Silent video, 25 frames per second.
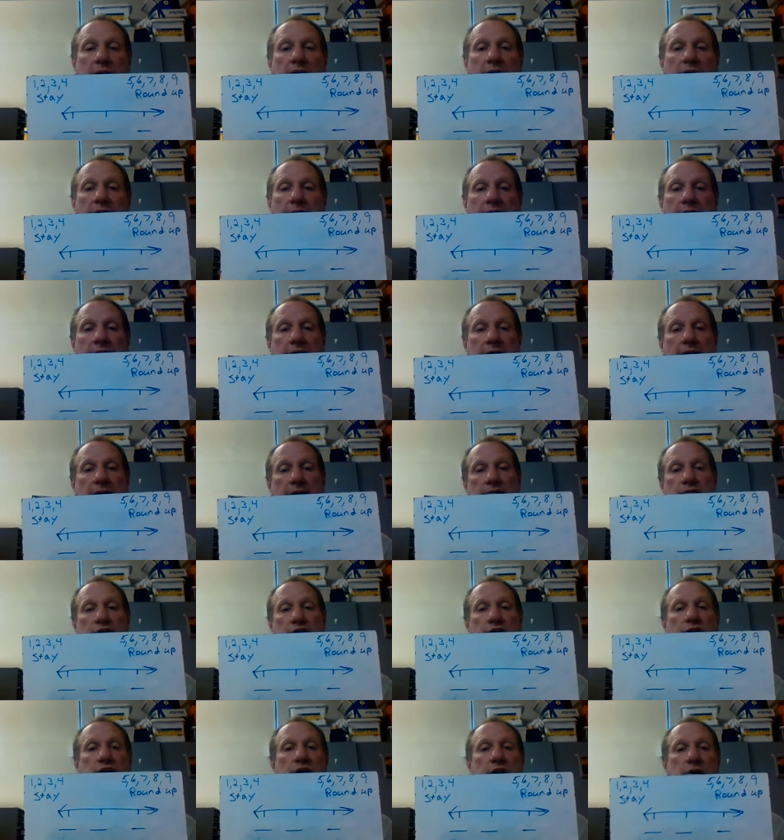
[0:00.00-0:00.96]
I have
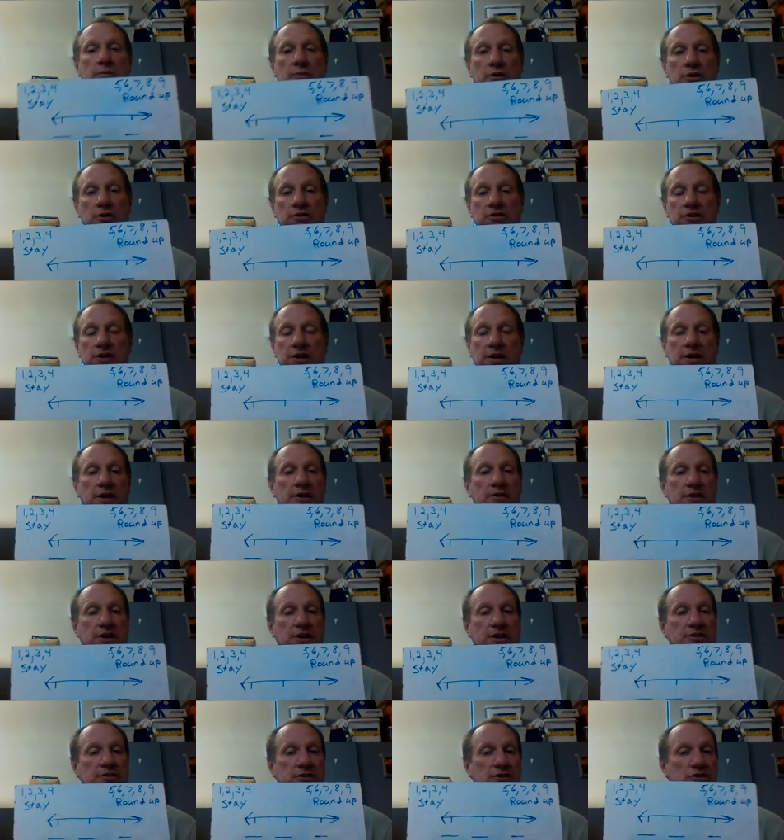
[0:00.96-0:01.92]
the numbers, and
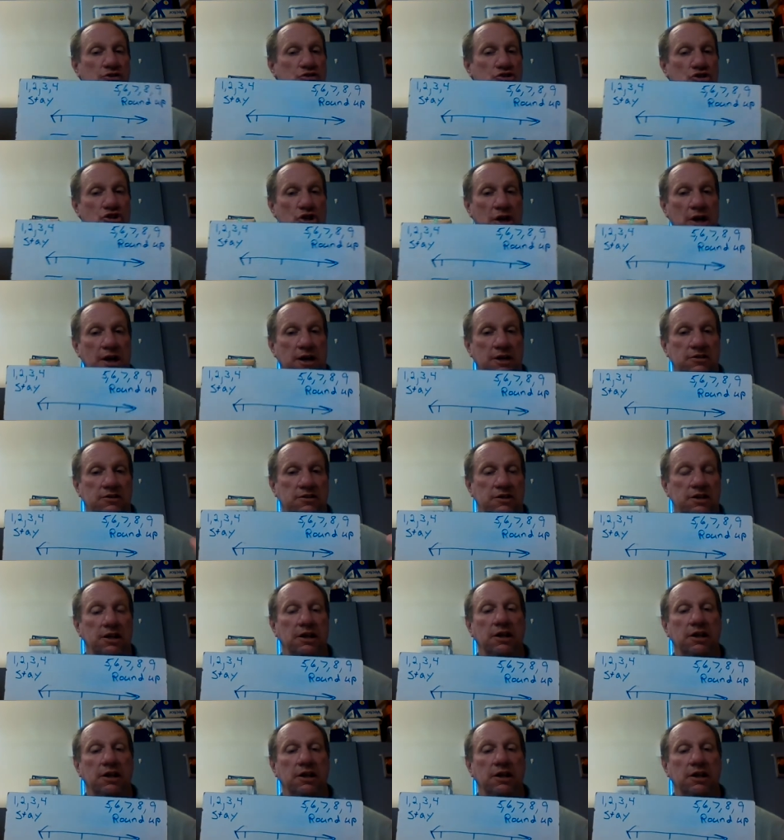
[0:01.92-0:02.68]
this is just